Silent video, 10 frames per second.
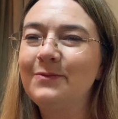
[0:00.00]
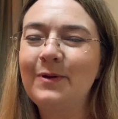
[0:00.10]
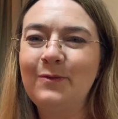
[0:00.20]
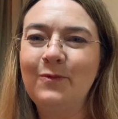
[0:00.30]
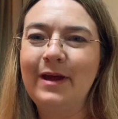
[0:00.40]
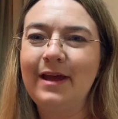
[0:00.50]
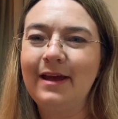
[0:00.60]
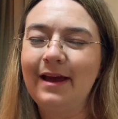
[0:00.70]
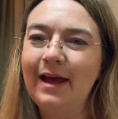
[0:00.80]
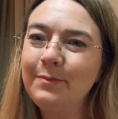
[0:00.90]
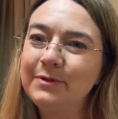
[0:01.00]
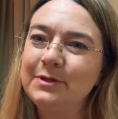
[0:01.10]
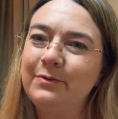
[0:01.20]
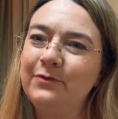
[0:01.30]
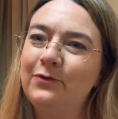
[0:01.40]
when we're able
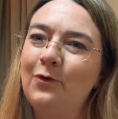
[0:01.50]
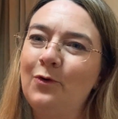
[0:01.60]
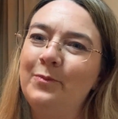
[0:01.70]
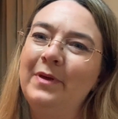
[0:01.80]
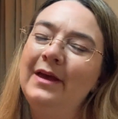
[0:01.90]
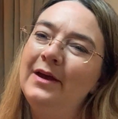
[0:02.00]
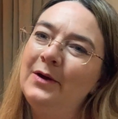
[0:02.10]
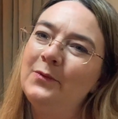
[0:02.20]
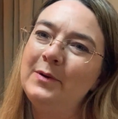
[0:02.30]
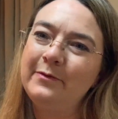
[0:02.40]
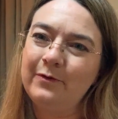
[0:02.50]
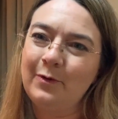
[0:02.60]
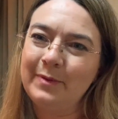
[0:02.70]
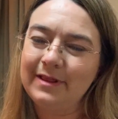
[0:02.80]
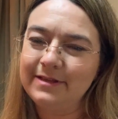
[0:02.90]
to perform, we
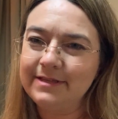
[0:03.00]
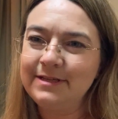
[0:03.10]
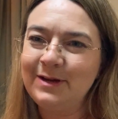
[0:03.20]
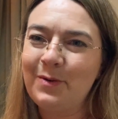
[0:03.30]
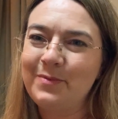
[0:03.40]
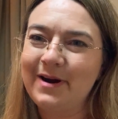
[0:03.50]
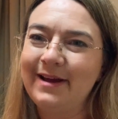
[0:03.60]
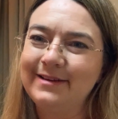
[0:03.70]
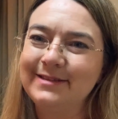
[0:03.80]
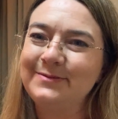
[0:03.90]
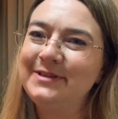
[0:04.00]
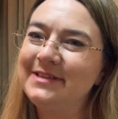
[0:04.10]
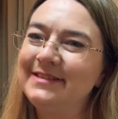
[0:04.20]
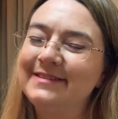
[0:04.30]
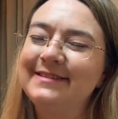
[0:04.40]
perform at the Sydney Opera House, which
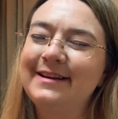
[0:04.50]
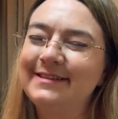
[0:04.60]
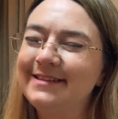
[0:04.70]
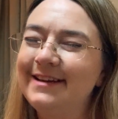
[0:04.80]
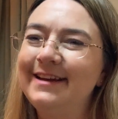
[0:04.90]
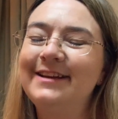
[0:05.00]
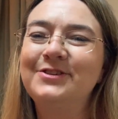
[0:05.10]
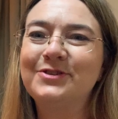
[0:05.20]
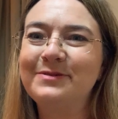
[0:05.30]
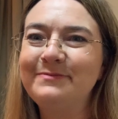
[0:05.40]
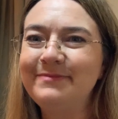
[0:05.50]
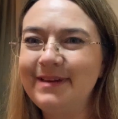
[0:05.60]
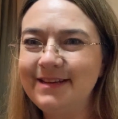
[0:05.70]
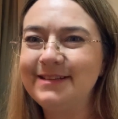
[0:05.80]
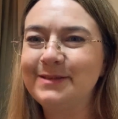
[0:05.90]
is such a
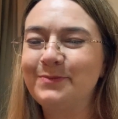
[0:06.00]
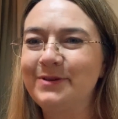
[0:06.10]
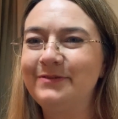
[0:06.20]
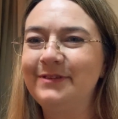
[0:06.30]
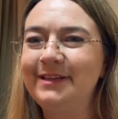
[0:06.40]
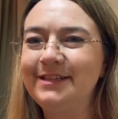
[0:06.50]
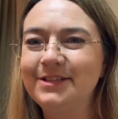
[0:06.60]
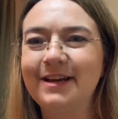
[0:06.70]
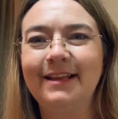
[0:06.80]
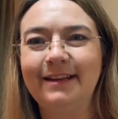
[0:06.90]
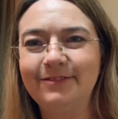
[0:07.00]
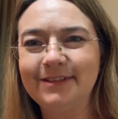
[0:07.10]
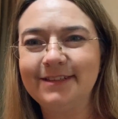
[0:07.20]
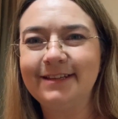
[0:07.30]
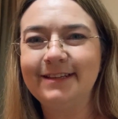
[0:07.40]
tremendous privilege. I love
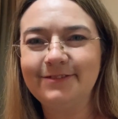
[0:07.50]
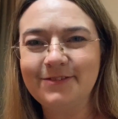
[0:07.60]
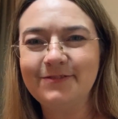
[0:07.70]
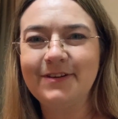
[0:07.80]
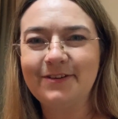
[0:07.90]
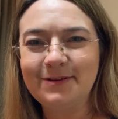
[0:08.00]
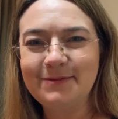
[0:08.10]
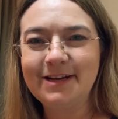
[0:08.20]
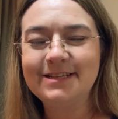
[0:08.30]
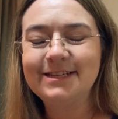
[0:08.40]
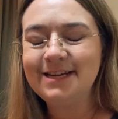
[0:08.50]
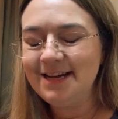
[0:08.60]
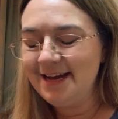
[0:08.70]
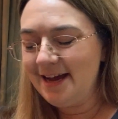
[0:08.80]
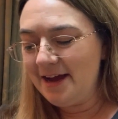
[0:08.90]
it very much.
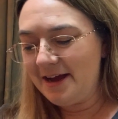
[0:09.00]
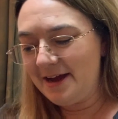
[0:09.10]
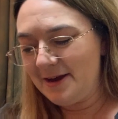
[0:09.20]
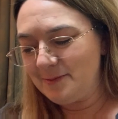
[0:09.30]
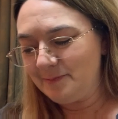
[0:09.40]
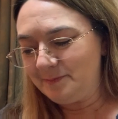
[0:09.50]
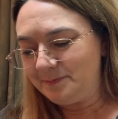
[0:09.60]
And